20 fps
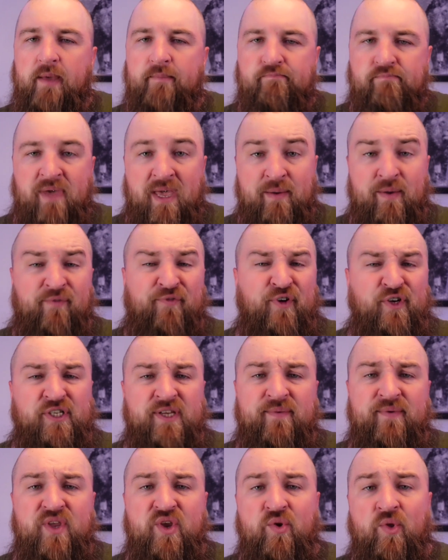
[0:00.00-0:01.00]
Maybe for
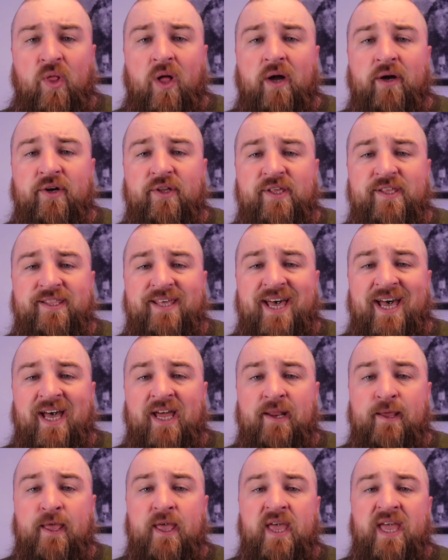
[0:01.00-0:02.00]
some of you longer than
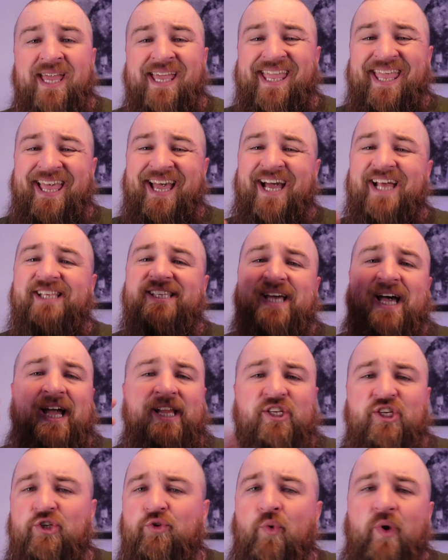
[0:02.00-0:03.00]
that. Guys, I
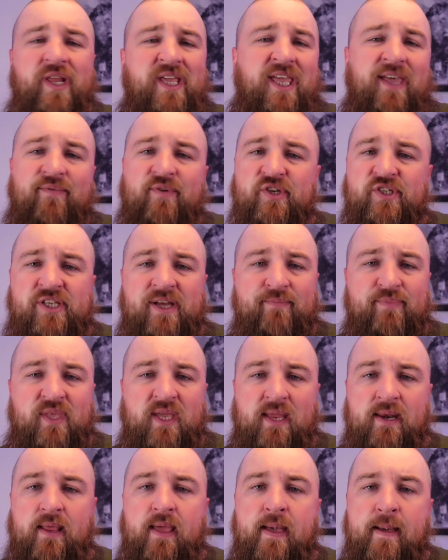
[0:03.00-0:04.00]
just want to give you
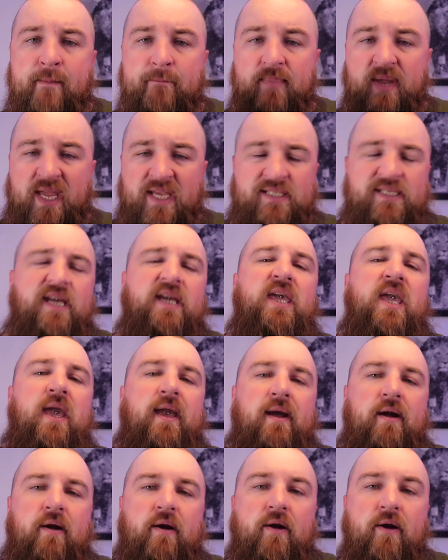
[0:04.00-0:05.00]
something because I
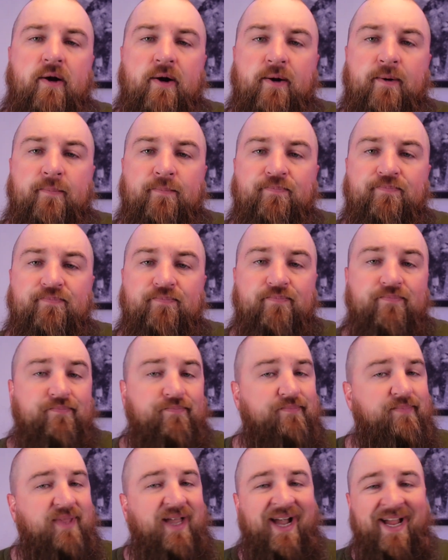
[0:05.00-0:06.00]
care.
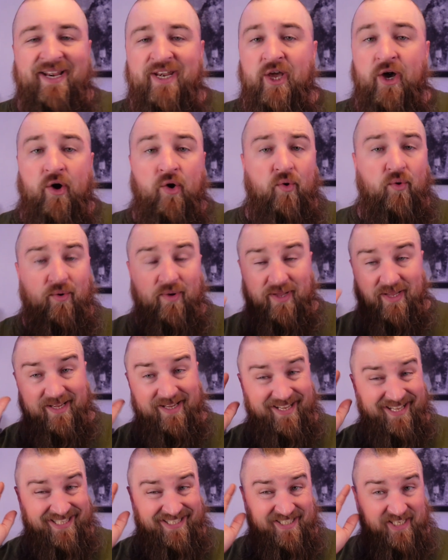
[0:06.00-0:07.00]
I know
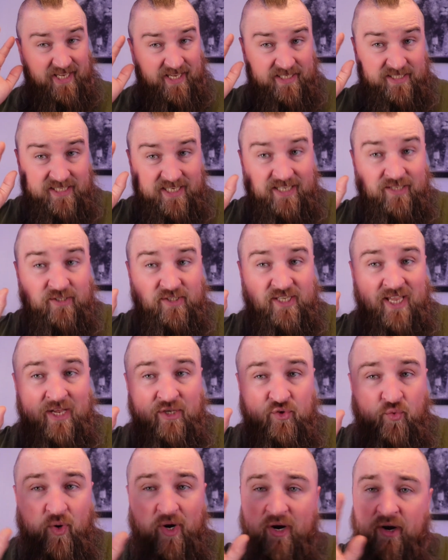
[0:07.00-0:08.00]
it
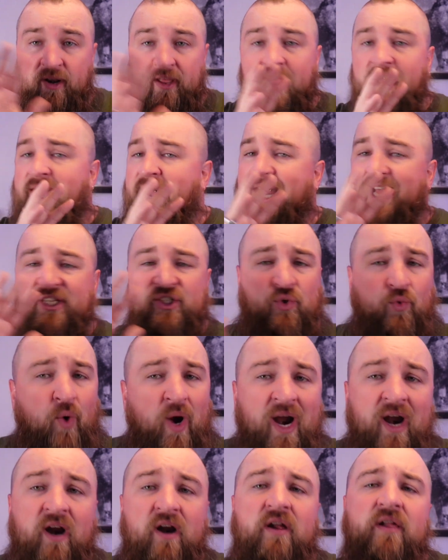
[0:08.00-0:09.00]
sounds weird. I
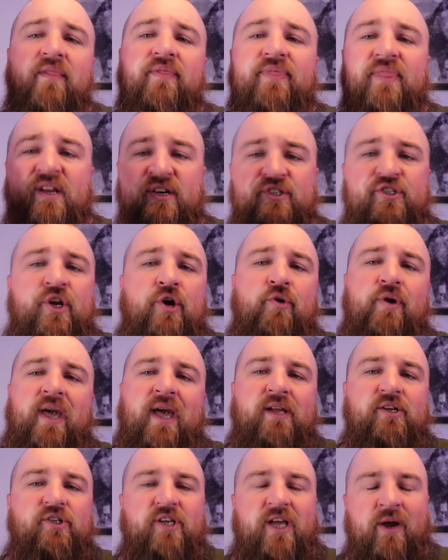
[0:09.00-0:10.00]
swear there's no
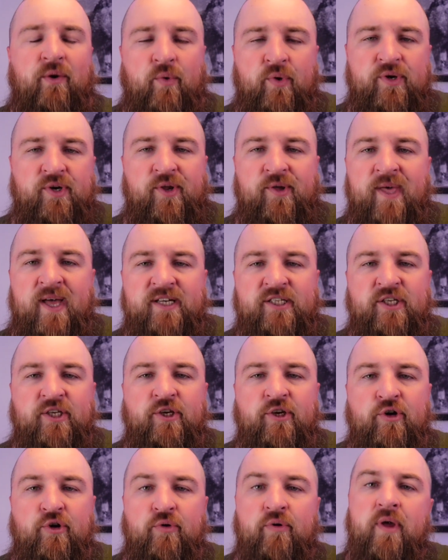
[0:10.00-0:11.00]
catch. I wouldn't do that to
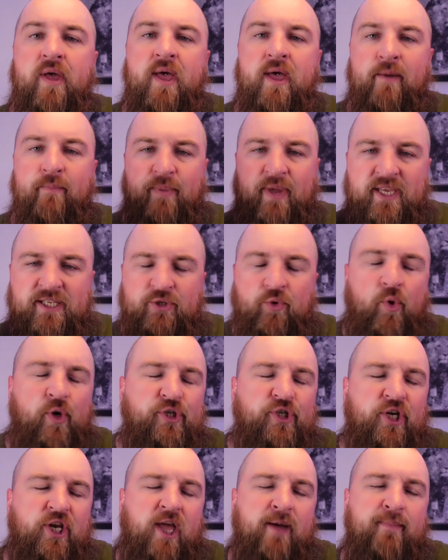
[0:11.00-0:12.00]
you because I
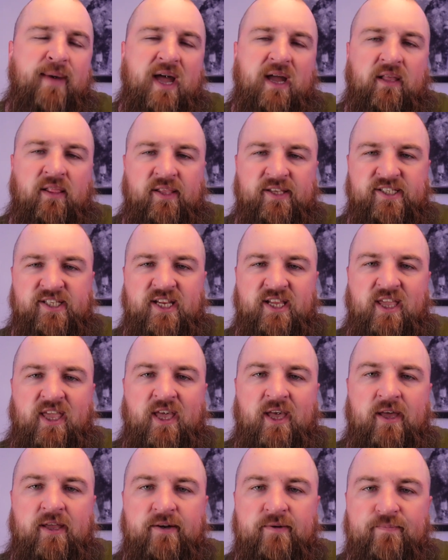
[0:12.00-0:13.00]
want you to come back and listen
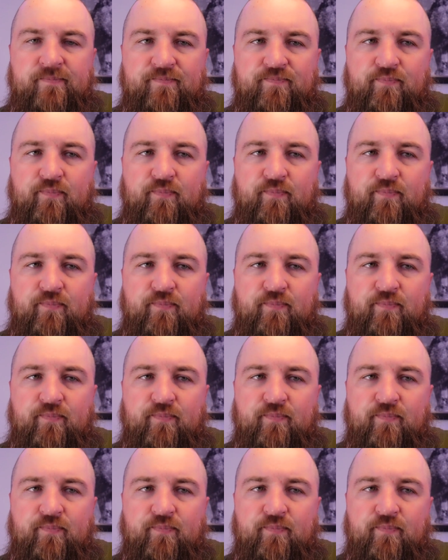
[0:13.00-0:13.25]
again.